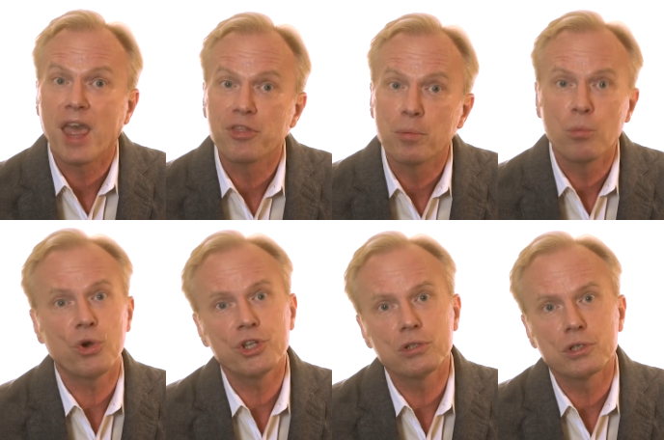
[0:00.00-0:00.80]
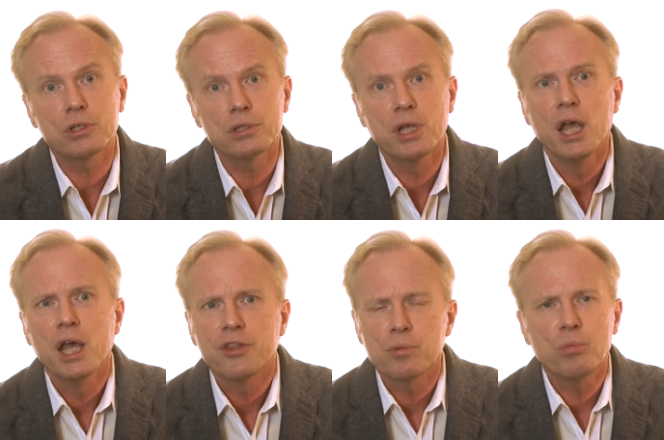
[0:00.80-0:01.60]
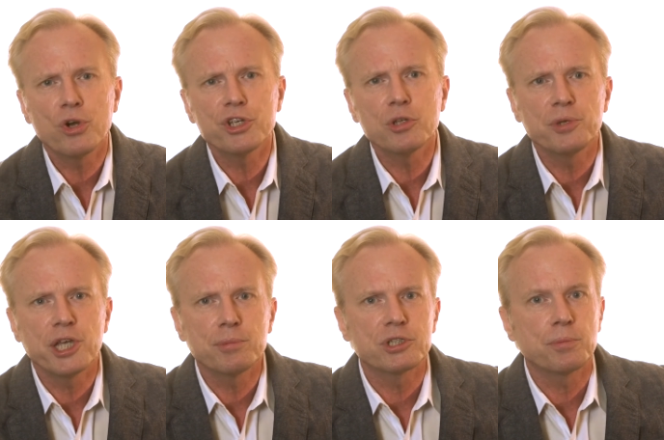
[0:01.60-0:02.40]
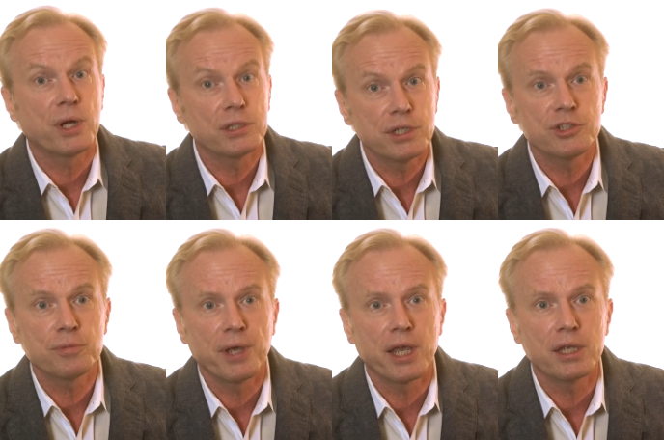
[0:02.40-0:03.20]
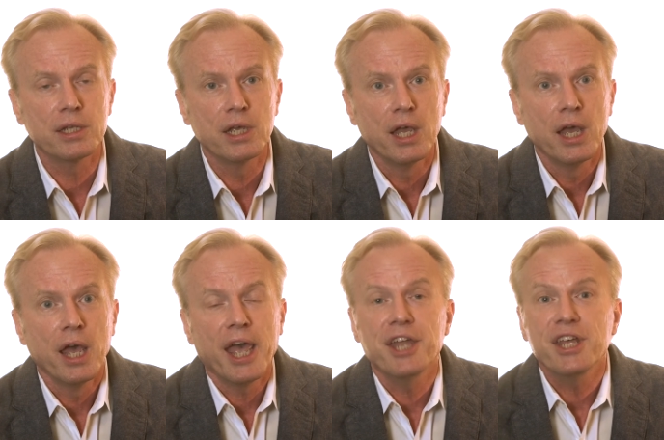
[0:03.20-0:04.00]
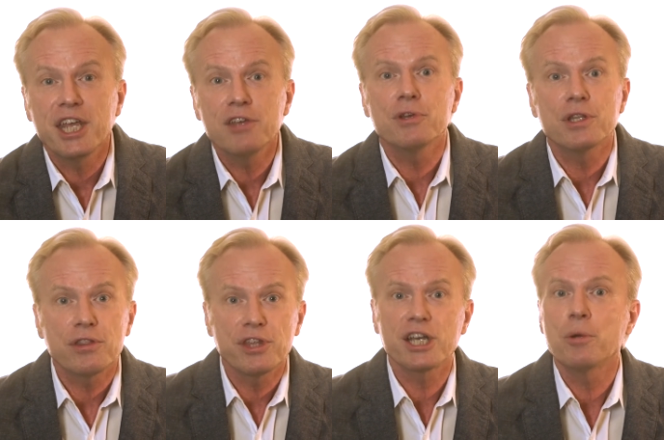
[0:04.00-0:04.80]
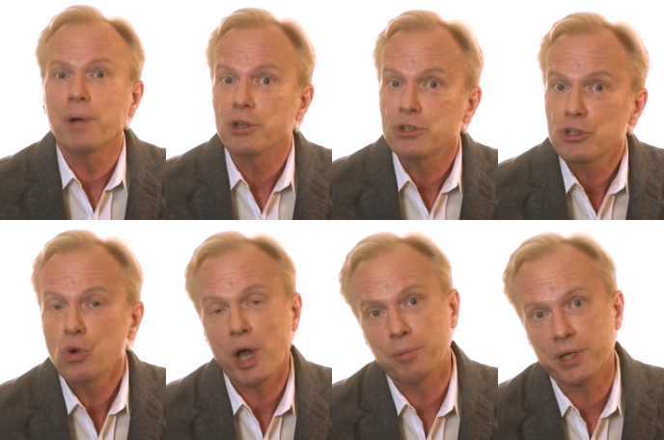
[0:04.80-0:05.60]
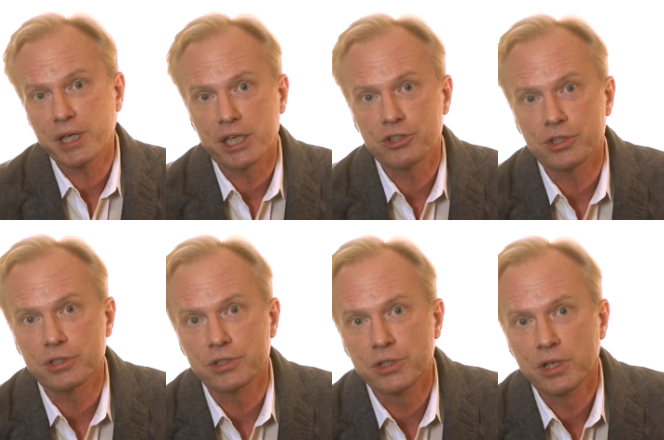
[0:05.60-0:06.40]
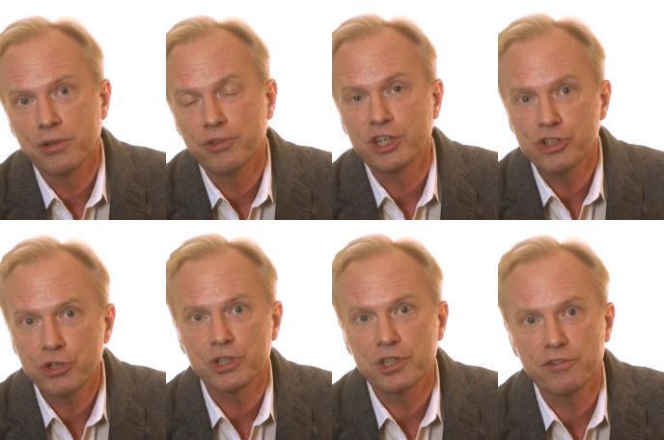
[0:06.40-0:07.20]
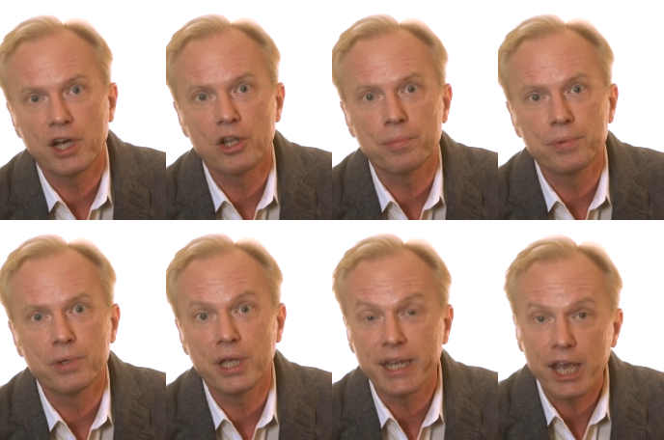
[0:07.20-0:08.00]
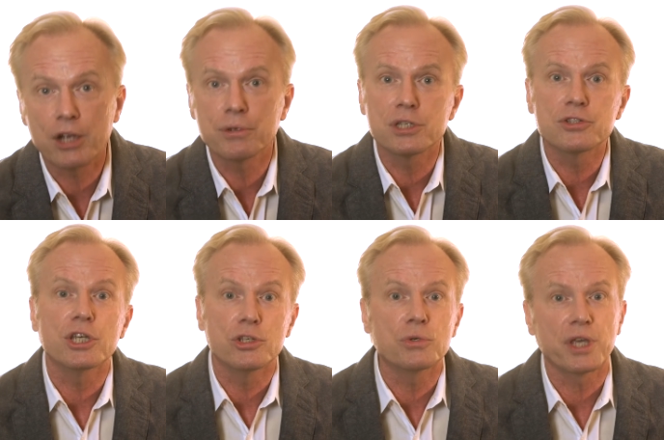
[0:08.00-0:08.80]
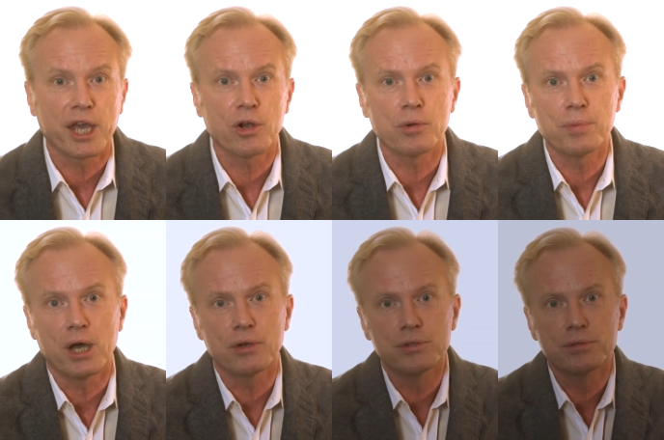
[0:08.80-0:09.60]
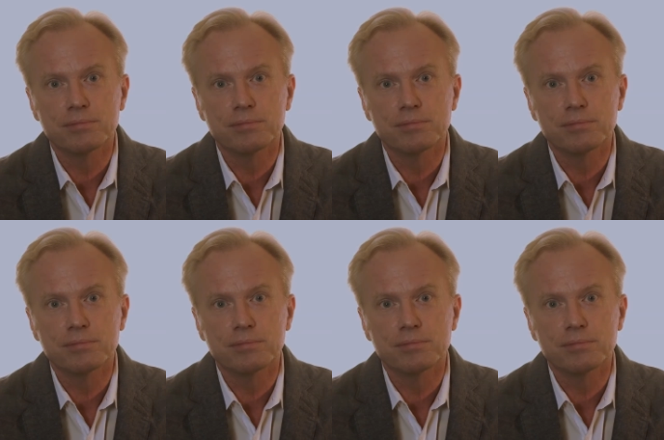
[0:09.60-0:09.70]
And the more you learn, the more you'll be able to participate and even think about new applications that you can develop in areas that you care about.